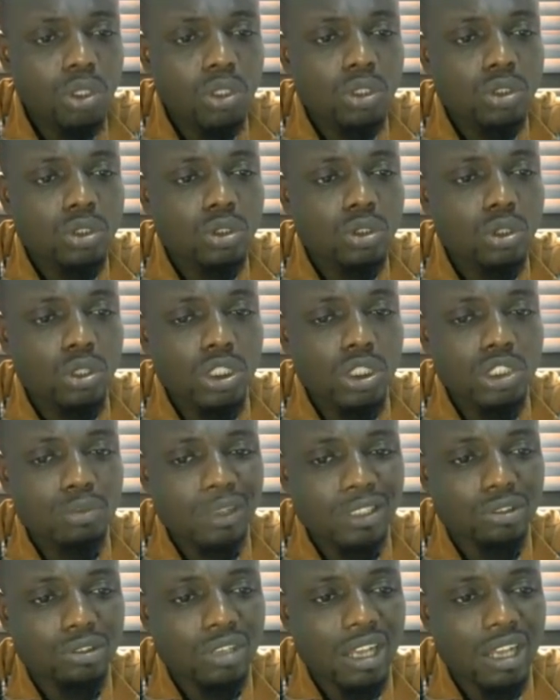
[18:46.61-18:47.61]
So this
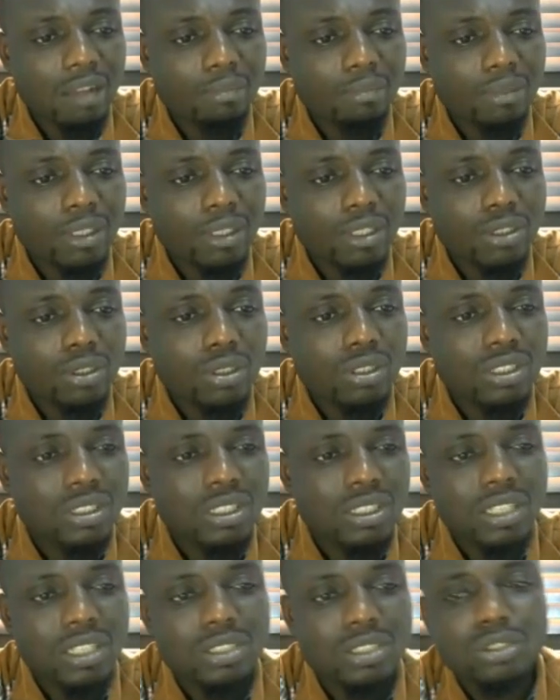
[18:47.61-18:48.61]
particular application
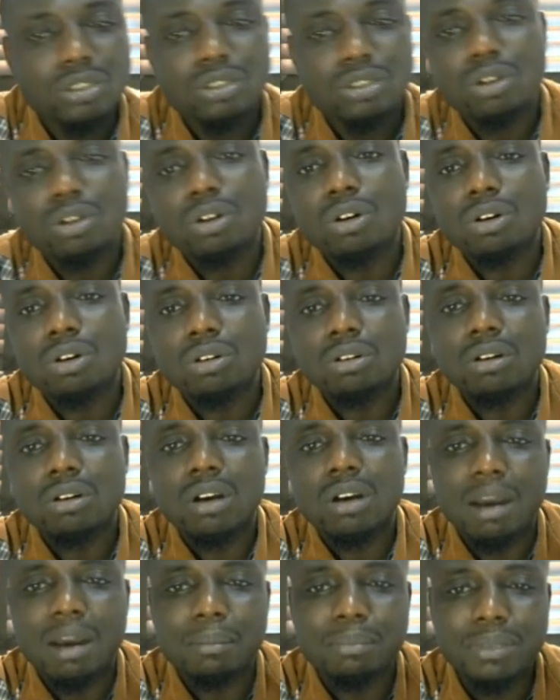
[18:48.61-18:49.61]
tests your
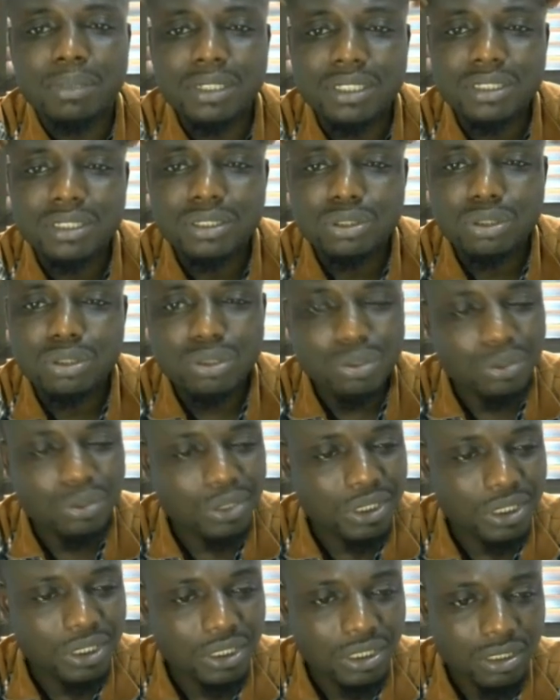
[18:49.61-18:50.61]
ability to
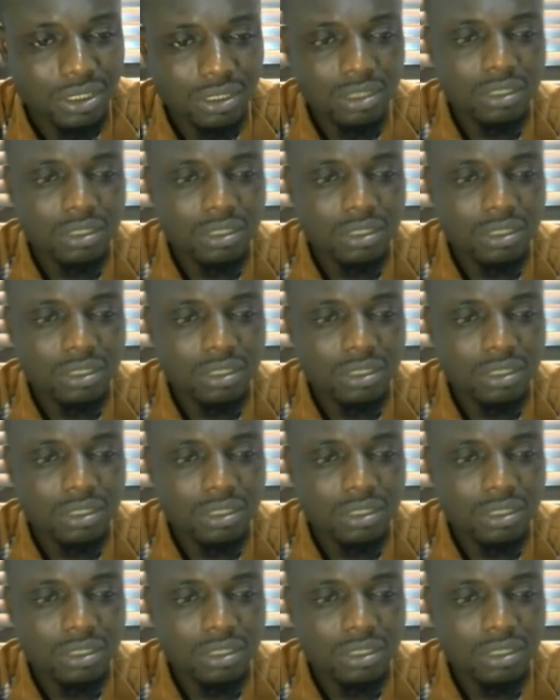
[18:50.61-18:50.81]
read.